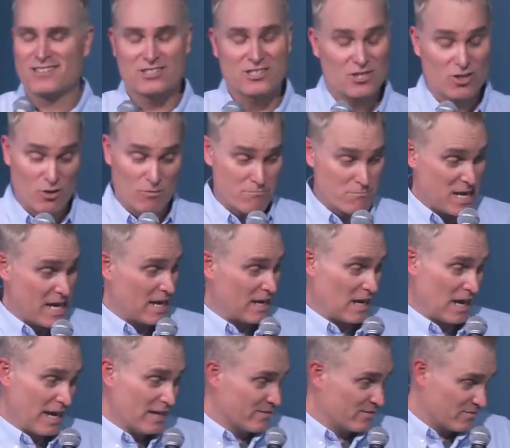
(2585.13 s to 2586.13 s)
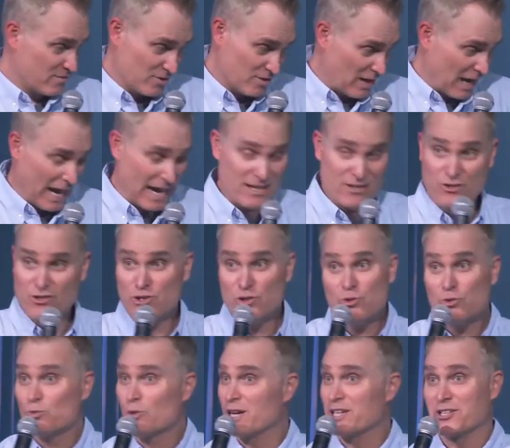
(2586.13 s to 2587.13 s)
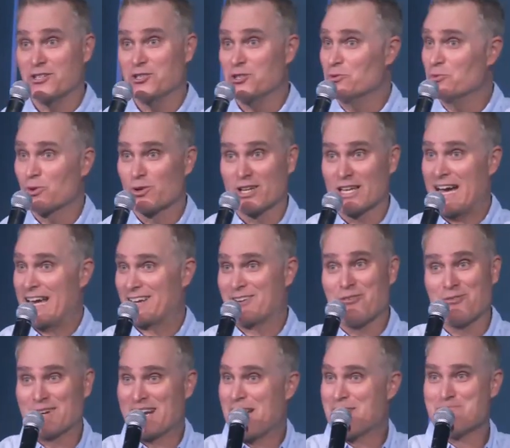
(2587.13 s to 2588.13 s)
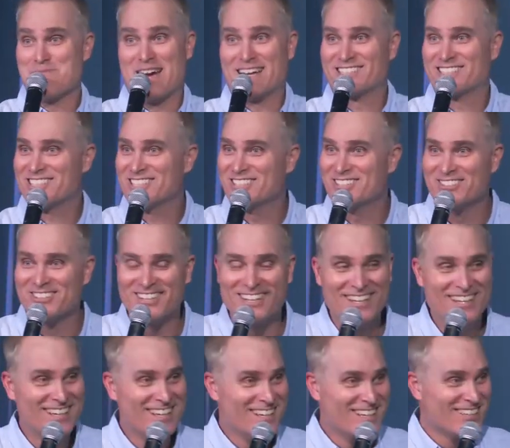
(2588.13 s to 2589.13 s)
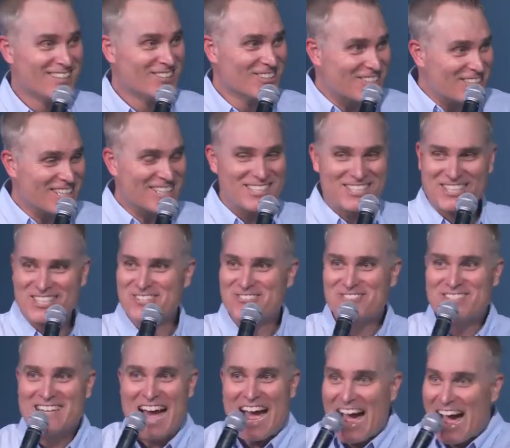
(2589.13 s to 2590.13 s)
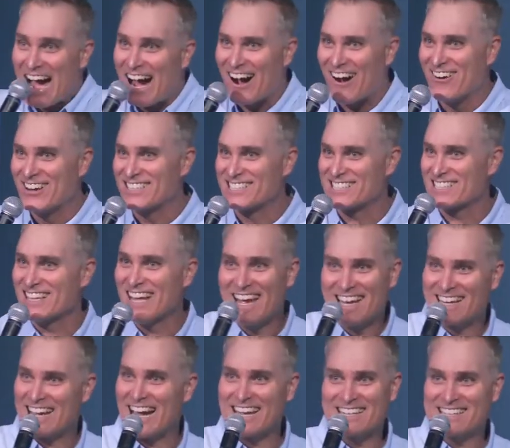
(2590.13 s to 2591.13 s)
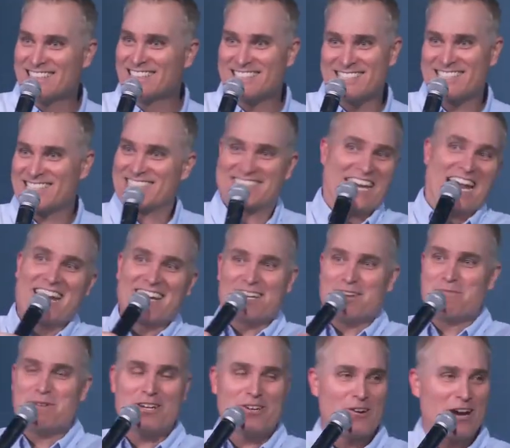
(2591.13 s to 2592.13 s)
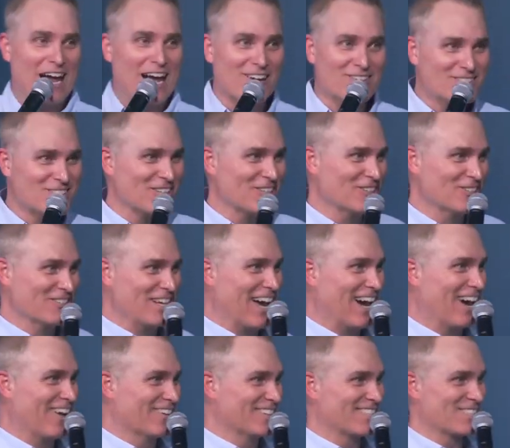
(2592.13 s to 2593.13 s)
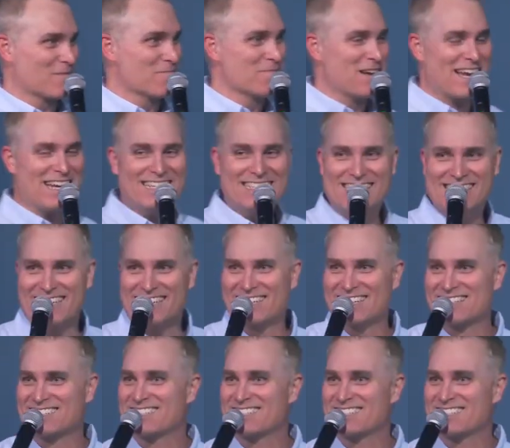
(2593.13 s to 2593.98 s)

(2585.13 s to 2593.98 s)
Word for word: Just go, man, I, I knew what you were like when I met you. Look at you now. It's like I can stand to be around you now. It's amazing.